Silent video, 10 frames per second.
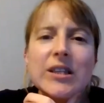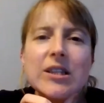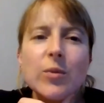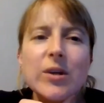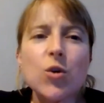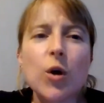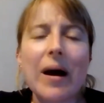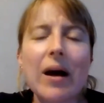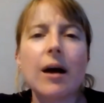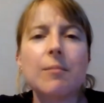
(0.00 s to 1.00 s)
we talk
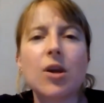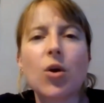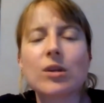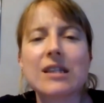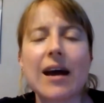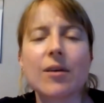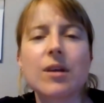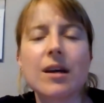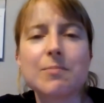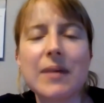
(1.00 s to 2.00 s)
about
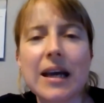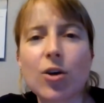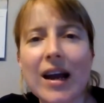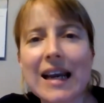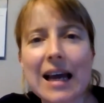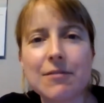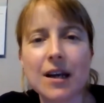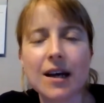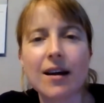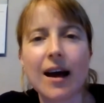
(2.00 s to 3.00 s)
lockdown as being a great
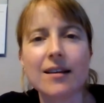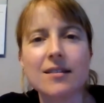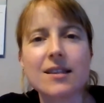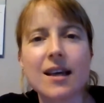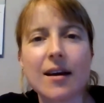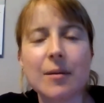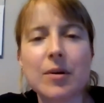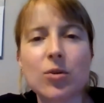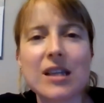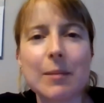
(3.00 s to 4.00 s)
leveller, and
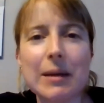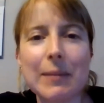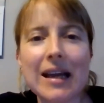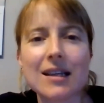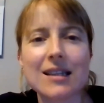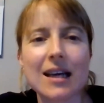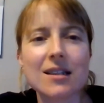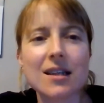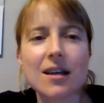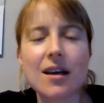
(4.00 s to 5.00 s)
of course Emily Maitlis
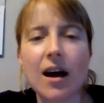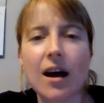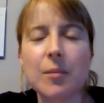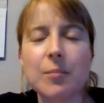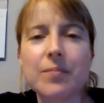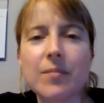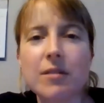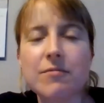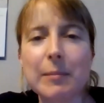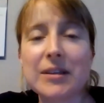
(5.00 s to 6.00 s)
said
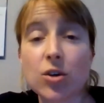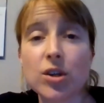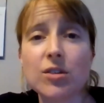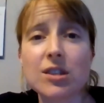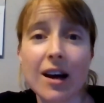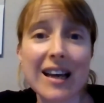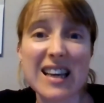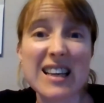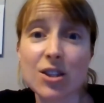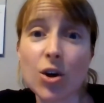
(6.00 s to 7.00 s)
famously on
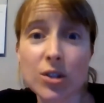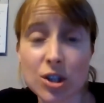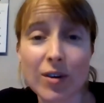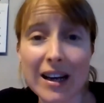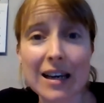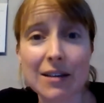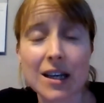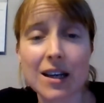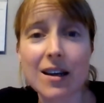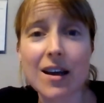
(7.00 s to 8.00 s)
Newsnight, it's not a great
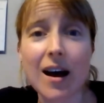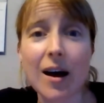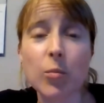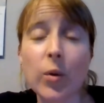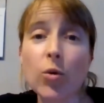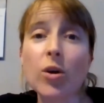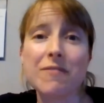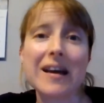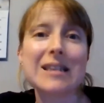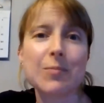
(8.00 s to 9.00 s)
leveller. We're
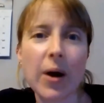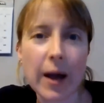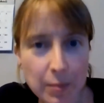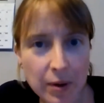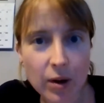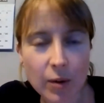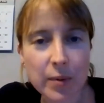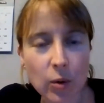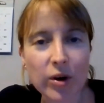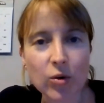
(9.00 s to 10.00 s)
affected by it,
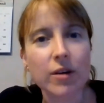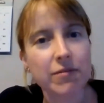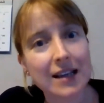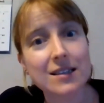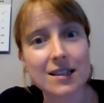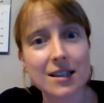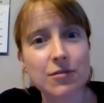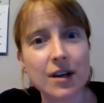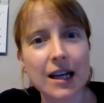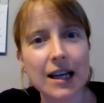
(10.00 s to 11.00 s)
but we're all affected
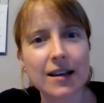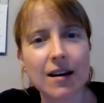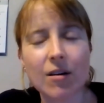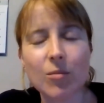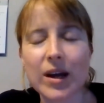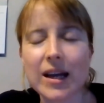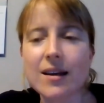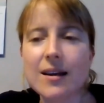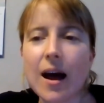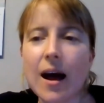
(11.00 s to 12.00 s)
differently, aren't we?